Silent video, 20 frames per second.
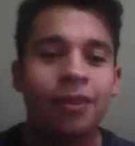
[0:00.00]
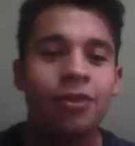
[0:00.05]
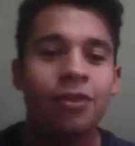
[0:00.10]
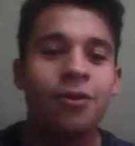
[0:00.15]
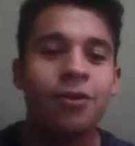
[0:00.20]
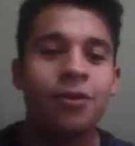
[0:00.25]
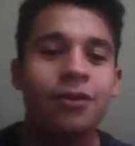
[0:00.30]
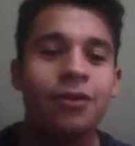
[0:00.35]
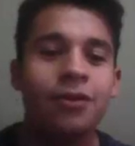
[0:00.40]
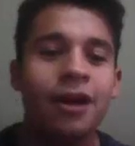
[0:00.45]

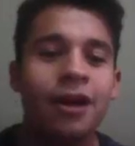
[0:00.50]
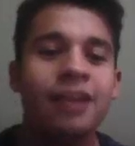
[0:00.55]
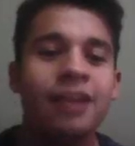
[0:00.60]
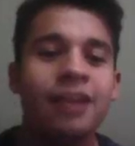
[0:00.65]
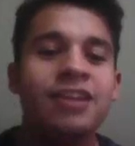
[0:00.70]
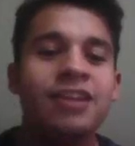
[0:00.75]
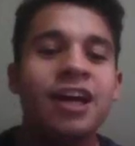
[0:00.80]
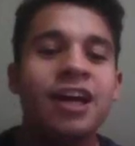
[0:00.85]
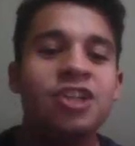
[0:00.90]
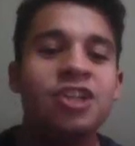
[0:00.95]
Third, a
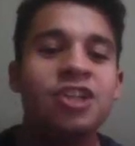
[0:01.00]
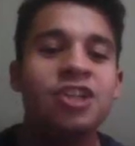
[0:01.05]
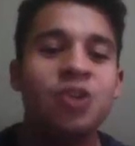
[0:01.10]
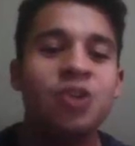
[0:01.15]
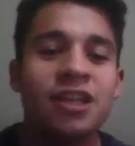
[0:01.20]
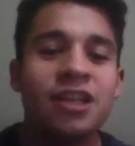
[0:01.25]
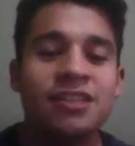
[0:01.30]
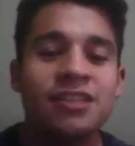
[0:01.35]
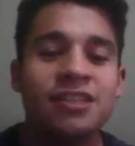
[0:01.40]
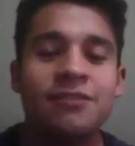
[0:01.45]

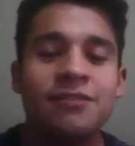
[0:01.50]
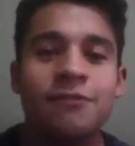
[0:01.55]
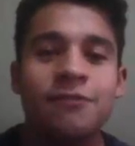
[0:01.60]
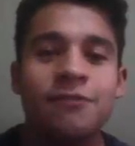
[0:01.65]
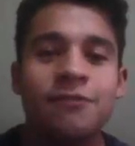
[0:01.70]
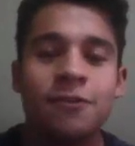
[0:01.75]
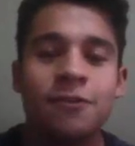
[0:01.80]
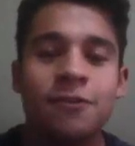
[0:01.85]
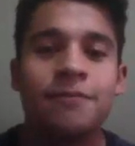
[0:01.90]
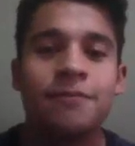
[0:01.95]
ditransitive
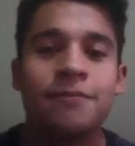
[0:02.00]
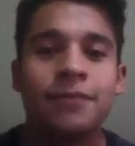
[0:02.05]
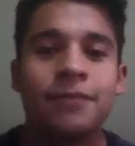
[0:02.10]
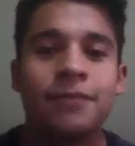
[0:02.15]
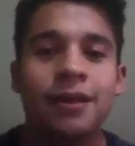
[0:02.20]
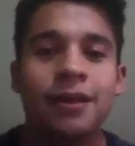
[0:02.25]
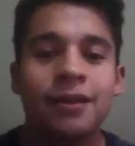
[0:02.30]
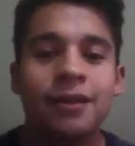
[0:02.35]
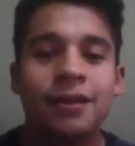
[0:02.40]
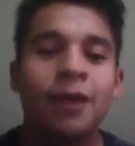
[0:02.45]
verb.
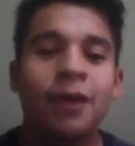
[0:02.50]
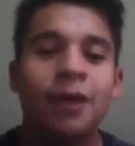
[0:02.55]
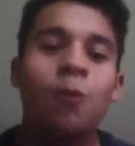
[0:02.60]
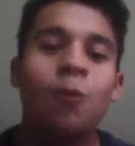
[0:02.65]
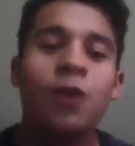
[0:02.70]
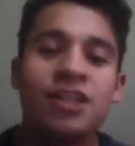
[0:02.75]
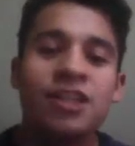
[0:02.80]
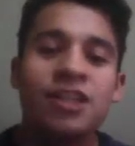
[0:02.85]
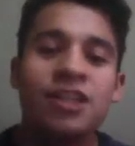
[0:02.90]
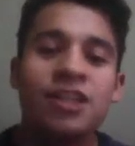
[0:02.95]
Now,
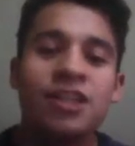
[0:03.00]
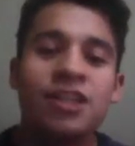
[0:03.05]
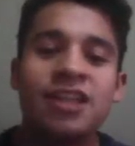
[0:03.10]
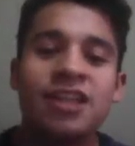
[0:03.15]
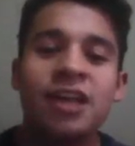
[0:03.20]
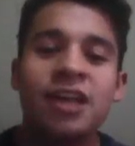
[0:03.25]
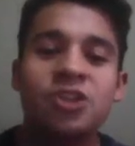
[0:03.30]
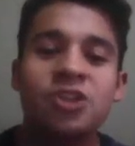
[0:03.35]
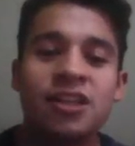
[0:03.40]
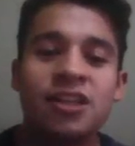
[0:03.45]
what is a
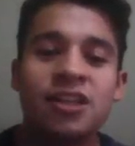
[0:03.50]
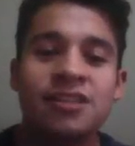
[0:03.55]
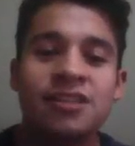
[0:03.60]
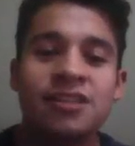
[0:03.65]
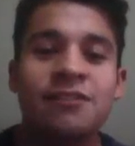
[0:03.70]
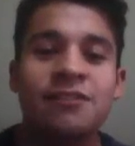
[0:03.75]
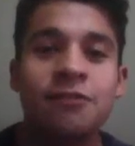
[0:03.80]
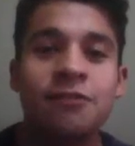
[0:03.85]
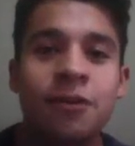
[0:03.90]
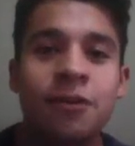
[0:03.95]

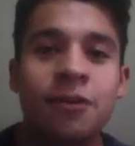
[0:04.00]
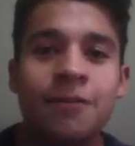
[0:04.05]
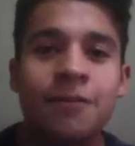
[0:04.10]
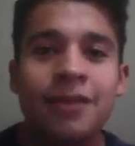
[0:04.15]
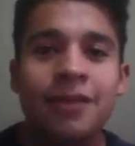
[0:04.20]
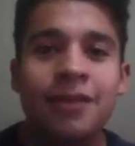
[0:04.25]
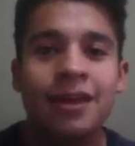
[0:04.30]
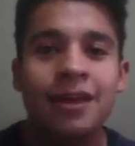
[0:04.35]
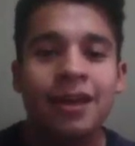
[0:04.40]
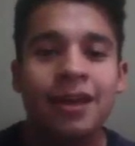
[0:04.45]
ditransitive
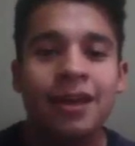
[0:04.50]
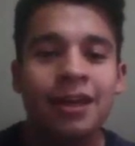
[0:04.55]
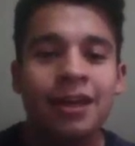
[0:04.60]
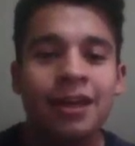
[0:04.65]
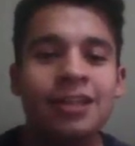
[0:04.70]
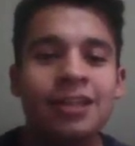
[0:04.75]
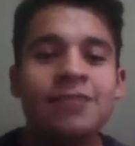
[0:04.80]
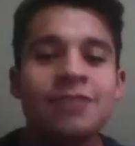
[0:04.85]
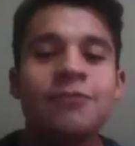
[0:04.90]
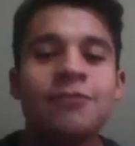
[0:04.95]
verb? It
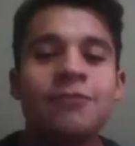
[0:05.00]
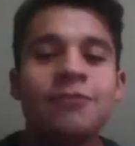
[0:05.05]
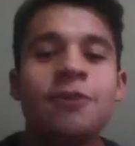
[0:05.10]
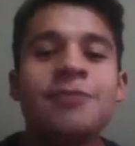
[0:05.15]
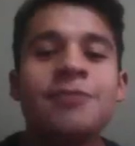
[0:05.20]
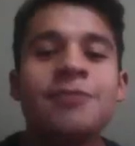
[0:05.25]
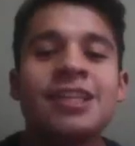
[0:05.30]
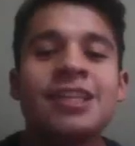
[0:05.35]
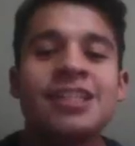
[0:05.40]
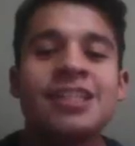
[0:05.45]
is a
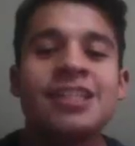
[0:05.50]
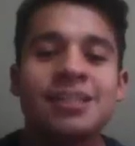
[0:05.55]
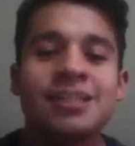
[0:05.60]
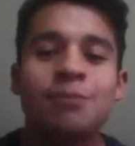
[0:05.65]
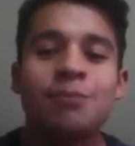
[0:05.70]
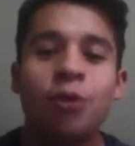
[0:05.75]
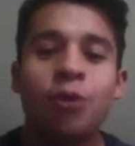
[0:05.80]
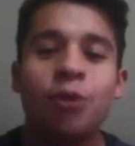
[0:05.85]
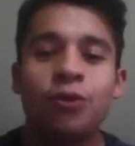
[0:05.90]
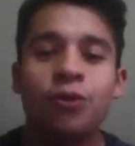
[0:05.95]
verb that takes
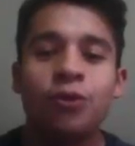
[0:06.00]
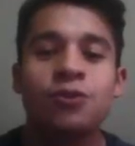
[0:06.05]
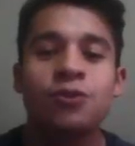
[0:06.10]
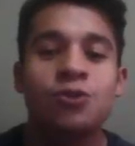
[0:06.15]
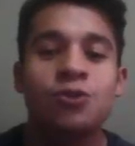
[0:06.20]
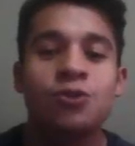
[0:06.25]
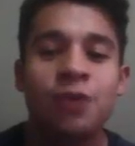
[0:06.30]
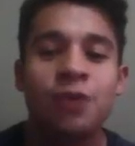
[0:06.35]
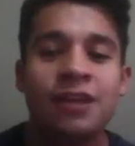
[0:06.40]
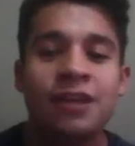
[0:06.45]
both a
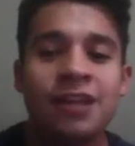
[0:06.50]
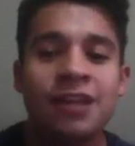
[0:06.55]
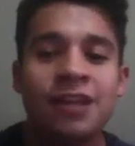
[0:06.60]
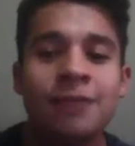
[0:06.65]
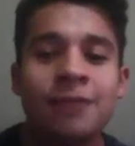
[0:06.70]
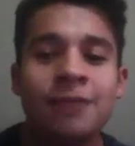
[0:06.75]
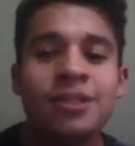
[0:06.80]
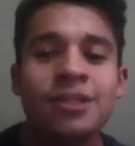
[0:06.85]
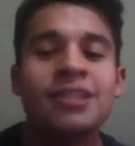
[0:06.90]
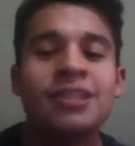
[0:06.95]
direct
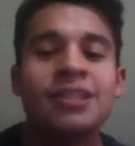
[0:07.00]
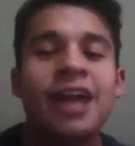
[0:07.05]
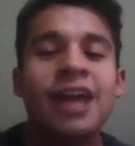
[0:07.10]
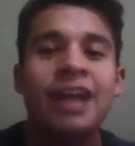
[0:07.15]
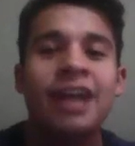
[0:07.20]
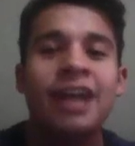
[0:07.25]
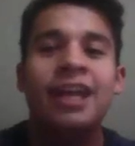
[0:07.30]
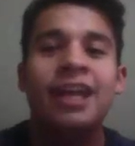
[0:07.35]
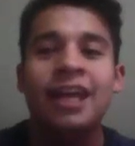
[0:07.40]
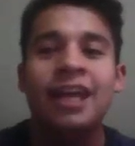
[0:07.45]
object
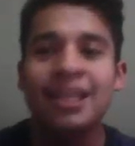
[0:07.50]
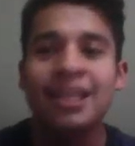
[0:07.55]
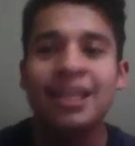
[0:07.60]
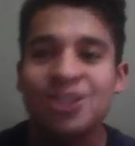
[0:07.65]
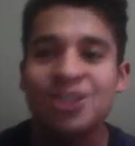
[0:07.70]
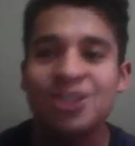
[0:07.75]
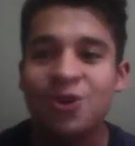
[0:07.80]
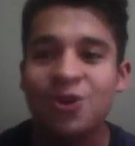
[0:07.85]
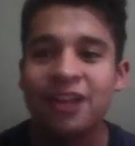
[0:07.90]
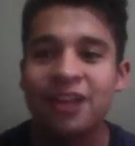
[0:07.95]
and an
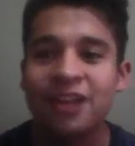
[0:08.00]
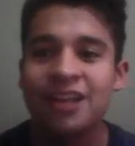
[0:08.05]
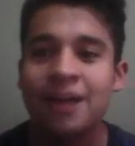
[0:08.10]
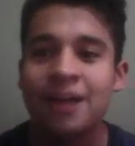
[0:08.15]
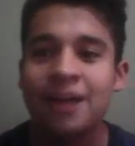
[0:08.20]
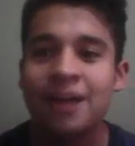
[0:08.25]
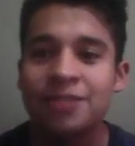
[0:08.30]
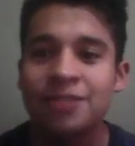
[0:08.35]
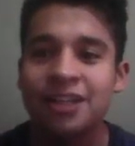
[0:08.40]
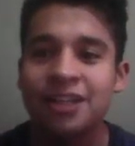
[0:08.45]
indirect
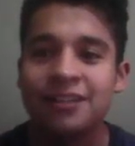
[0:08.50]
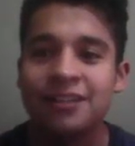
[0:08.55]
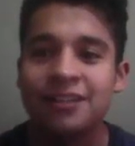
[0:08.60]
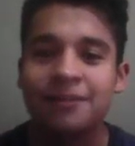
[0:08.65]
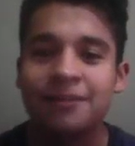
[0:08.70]
object.